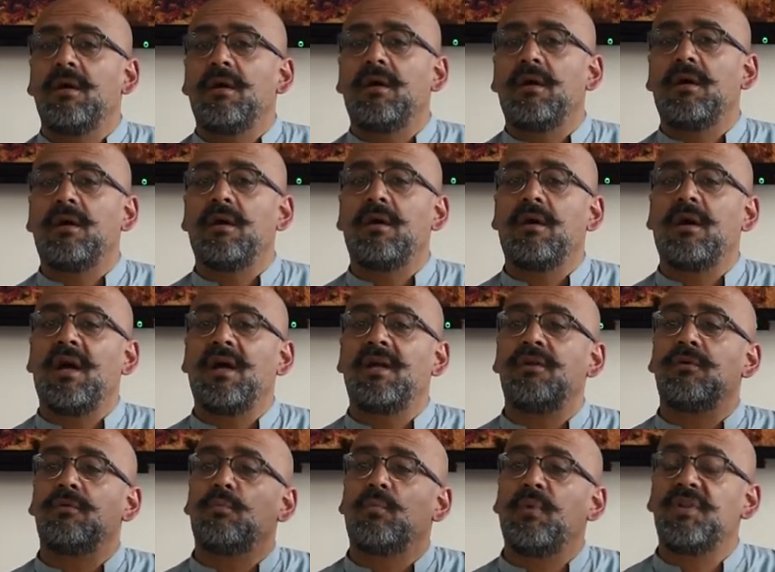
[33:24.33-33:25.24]

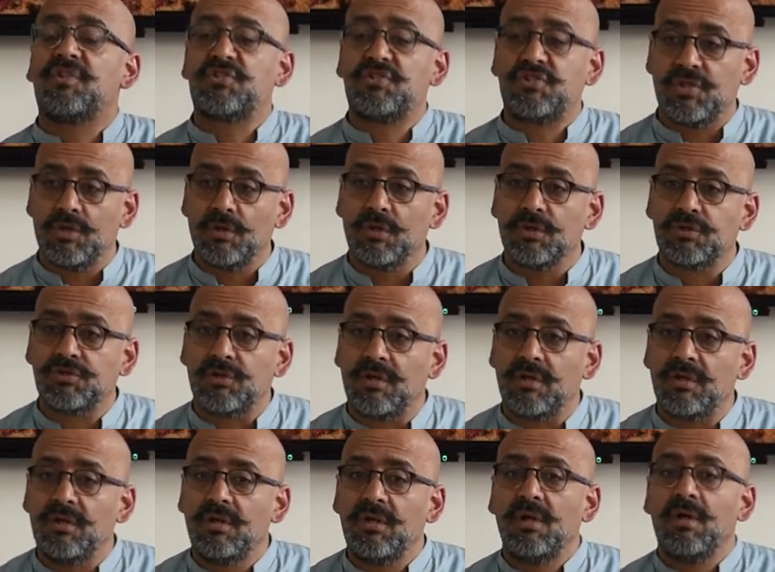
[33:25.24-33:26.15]
and with
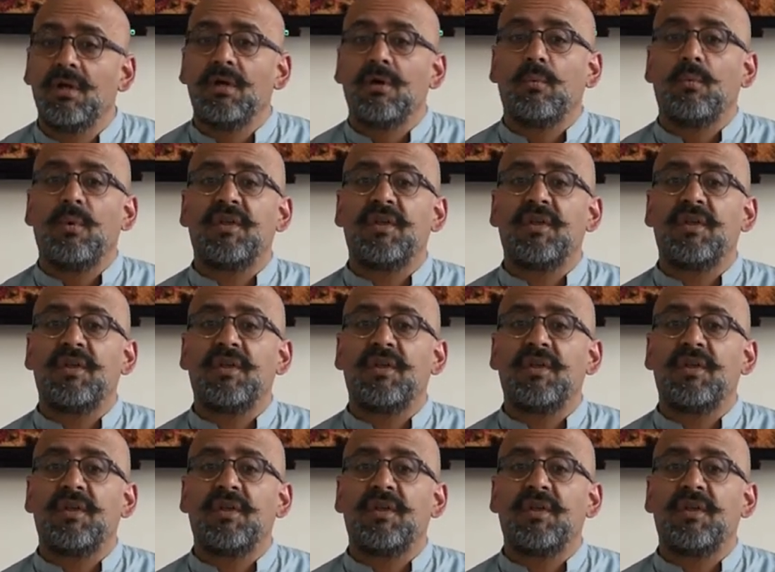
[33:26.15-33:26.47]
children